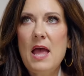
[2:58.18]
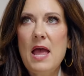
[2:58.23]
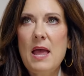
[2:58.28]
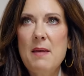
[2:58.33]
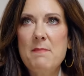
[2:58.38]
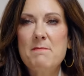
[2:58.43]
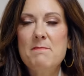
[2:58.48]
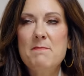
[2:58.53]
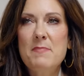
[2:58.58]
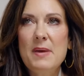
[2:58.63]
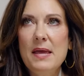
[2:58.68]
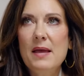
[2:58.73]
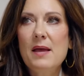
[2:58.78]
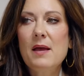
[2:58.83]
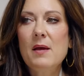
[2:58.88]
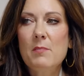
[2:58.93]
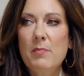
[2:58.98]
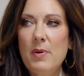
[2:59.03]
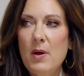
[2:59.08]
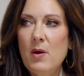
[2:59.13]
a big
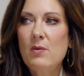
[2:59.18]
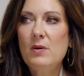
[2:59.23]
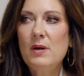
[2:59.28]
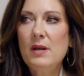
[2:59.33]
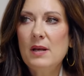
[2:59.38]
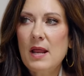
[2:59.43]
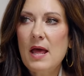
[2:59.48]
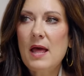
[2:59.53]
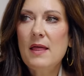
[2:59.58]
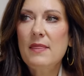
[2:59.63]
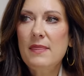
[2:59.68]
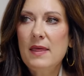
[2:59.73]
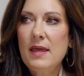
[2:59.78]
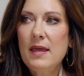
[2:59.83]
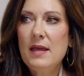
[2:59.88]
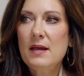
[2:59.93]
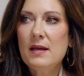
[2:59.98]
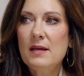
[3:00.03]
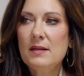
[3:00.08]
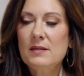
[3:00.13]
component, I
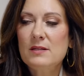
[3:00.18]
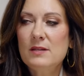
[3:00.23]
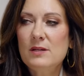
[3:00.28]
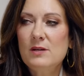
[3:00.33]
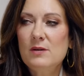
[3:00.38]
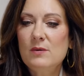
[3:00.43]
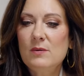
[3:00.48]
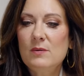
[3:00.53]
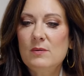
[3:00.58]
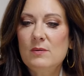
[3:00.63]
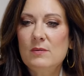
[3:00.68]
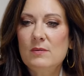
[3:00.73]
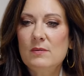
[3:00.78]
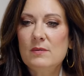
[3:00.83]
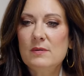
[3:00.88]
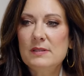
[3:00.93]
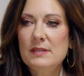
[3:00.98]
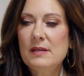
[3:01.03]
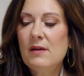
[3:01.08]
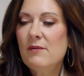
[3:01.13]
think, to
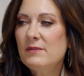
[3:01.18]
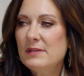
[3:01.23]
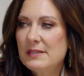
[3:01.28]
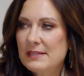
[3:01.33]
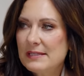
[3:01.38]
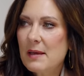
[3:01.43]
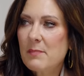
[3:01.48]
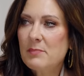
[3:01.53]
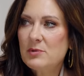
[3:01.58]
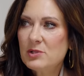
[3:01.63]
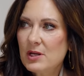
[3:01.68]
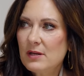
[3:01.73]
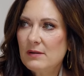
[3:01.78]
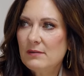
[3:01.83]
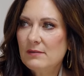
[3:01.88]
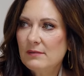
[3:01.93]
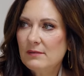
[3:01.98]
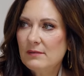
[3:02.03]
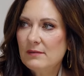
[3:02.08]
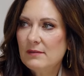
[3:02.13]
self
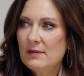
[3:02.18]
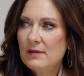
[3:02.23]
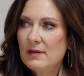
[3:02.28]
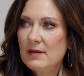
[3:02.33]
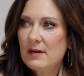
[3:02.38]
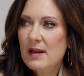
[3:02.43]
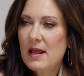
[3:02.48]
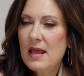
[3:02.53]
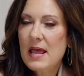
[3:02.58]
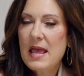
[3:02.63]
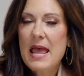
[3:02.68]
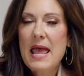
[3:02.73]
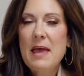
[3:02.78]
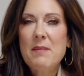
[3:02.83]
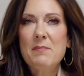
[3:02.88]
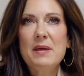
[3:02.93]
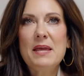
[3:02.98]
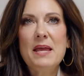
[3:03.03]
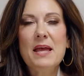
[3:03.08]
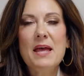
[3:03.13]
deception. Mm-hmm.
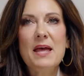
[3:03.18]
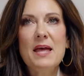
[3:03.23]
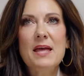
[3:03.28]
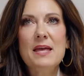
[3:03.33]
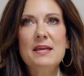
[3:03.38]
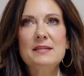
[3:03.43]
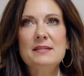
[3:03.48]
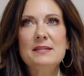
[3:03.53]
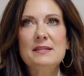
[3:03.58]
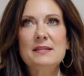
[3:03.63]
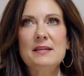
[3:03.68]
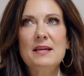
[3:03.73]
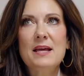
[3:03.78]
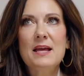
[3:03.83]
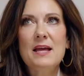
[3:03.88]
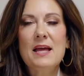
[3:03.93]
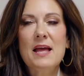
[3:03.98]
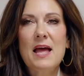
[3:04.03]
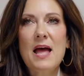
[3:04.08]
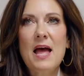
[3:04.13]
Because
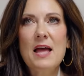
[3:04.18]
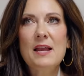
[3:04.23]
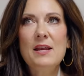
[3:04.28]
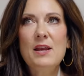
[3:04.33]
I